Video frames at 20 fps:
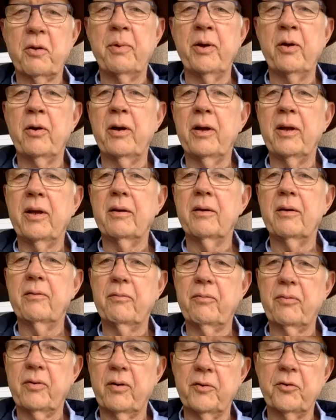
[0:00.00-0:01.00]
community,
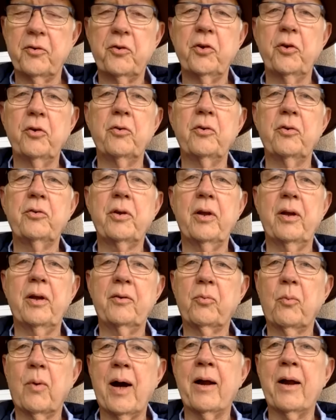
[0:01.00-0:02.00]
for its students and
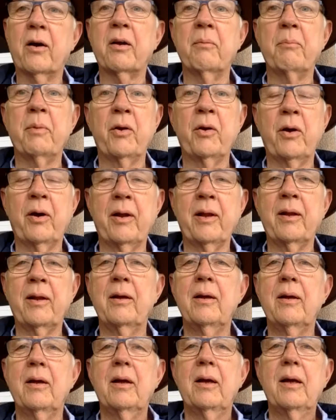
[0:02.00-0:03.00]
its wider community.
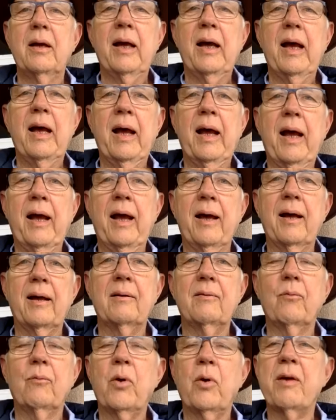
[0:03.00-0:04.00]

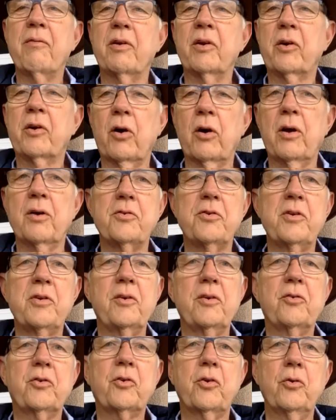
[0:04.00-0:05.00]
And we've encouraged
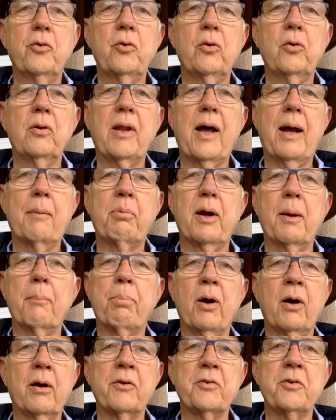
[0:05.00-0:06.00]
these school library
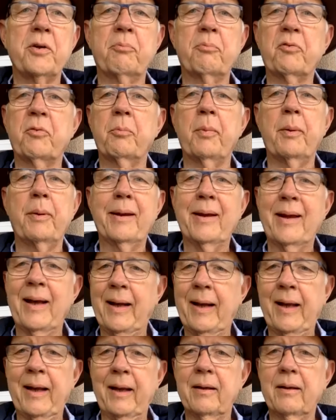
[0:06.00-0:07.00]
partnerships from the
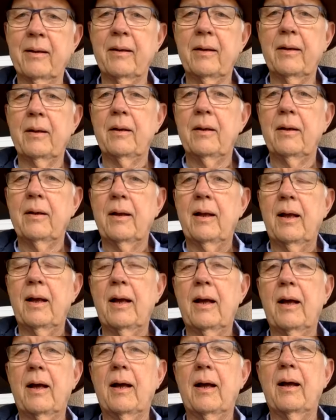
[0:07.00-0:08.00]
beginning.
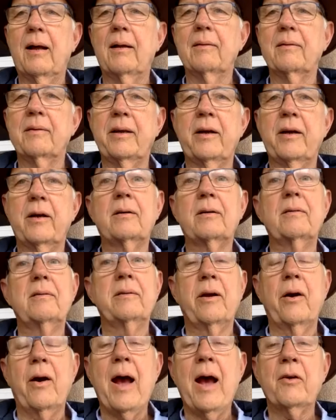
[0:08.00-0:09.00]
They're
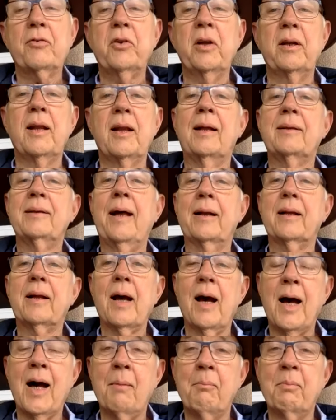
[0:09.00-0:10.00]
actually not that
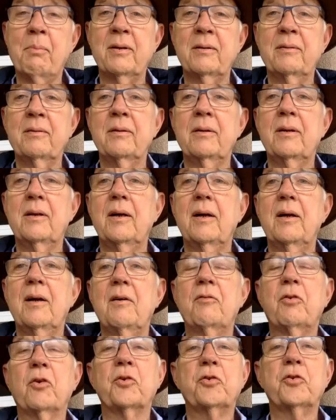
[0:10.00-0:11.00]
common
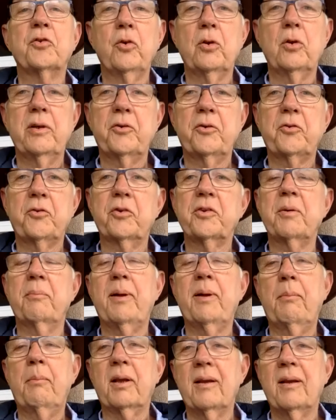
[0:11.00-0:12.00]
for school districts
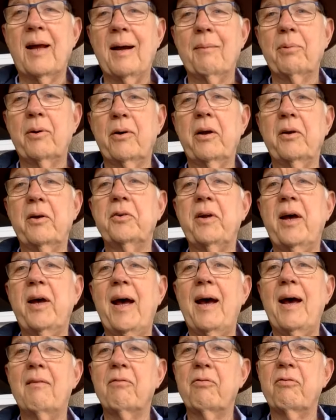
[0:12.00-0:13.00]
and public libraries to
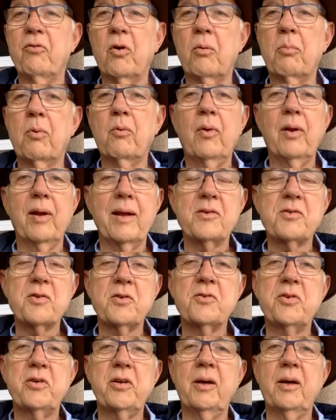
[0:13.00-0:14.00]
have formal
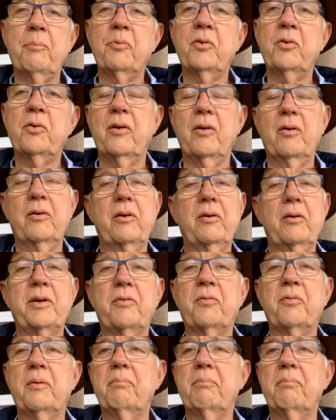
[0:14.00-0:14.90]
relationships. You know, they're